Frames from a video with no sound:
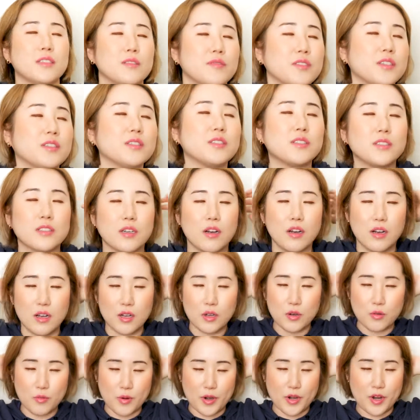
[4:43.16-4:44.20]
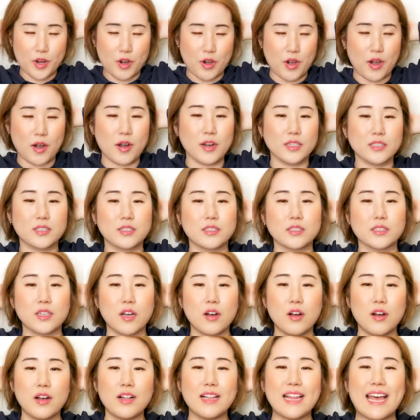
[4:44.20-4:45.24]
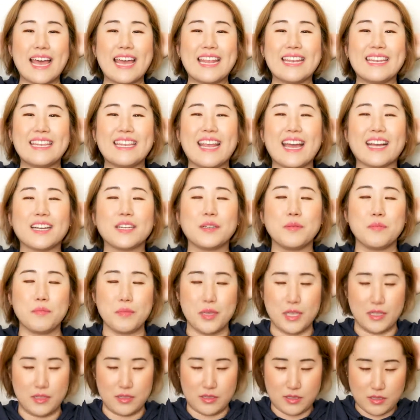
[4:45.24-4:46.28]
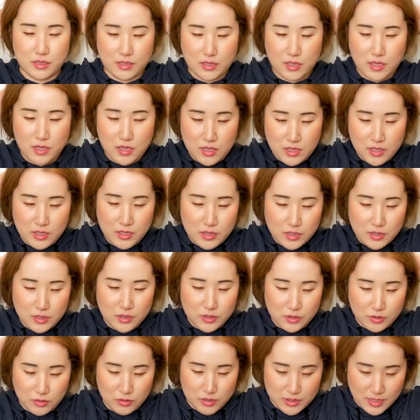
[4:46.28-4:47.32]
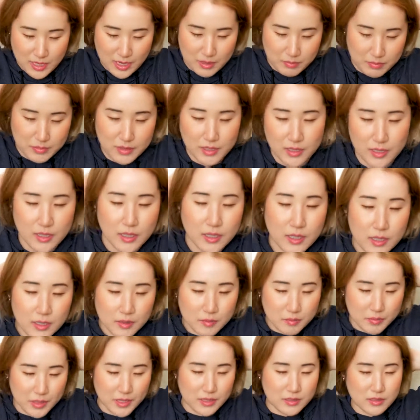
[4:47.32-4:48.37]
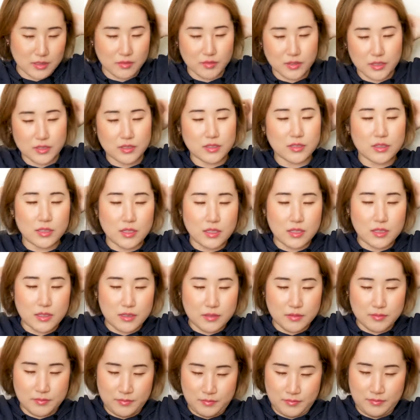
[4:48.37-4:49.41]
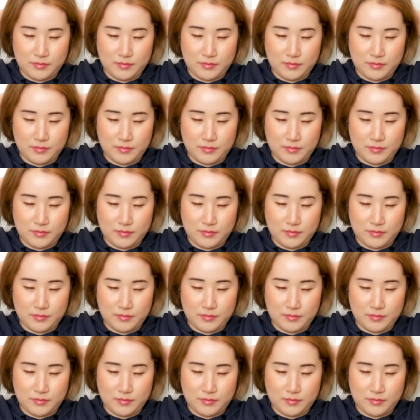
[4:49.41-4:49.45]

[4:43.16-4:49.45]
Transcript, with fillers: of your skull where your skull and neck meet. So tap there, base of your skull.